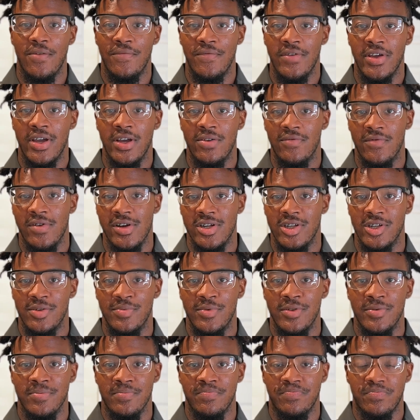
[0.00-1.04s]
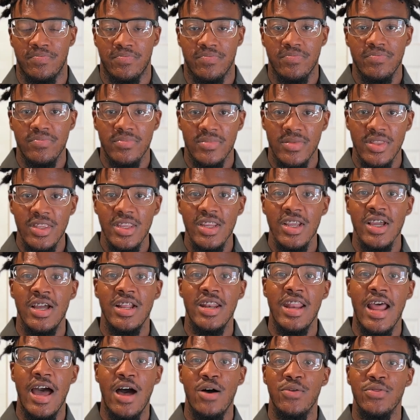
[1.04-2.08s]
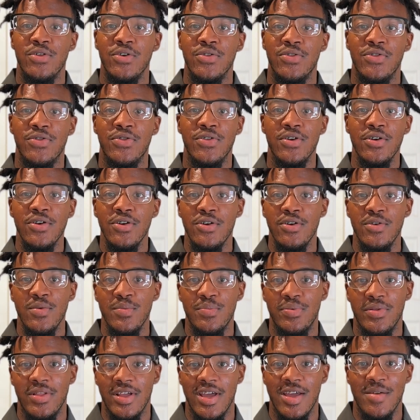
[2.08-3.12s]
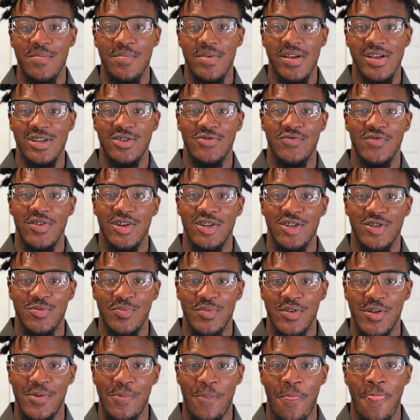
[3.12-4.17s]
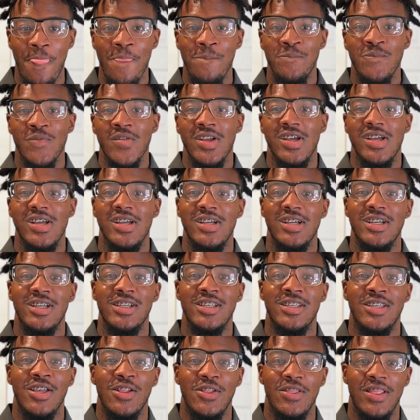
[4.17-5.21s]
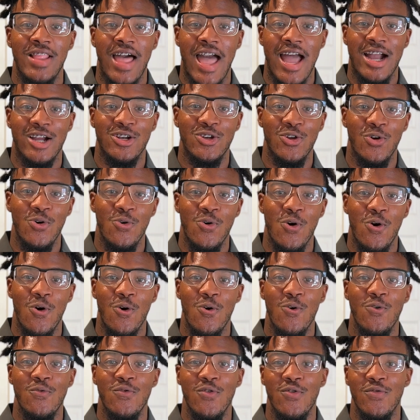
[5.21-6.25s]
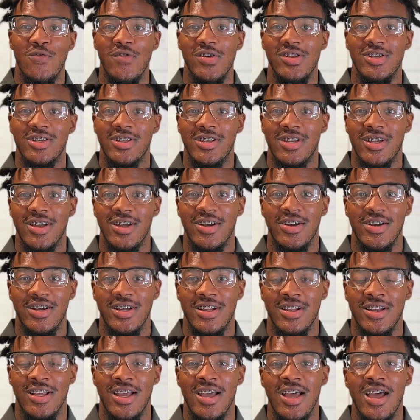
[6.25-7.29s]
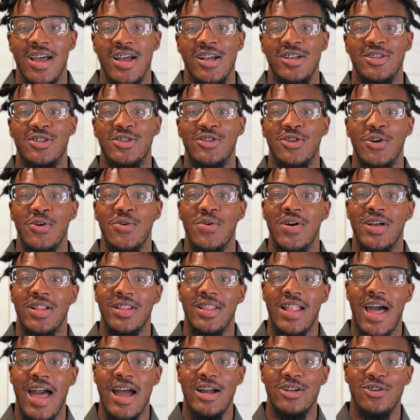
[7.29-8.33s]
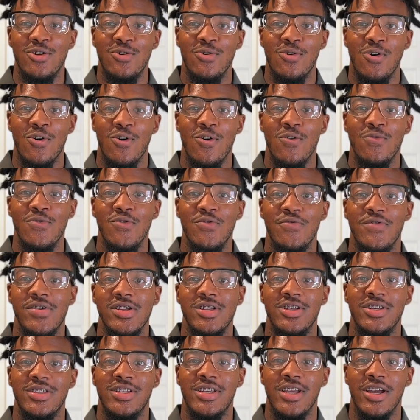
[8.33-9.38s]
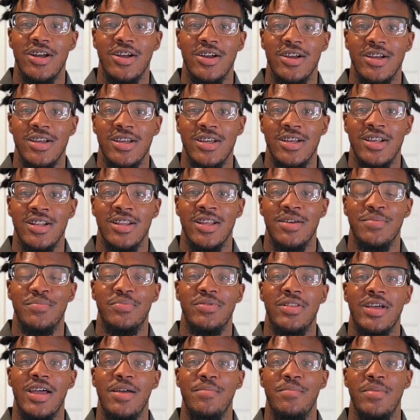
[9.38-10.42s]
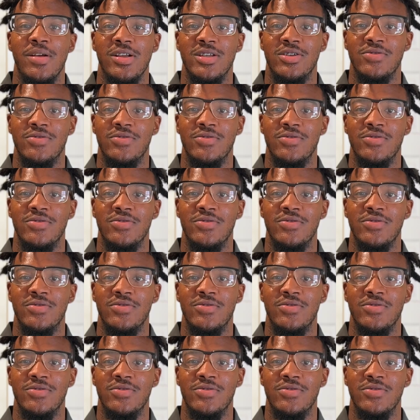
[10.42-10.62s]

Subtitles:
vegan regimen. And now the third plant-based regimen is Lacto-Ovo-Vegetarian. And so a Lacto-Ovo-Vegetarian plant-based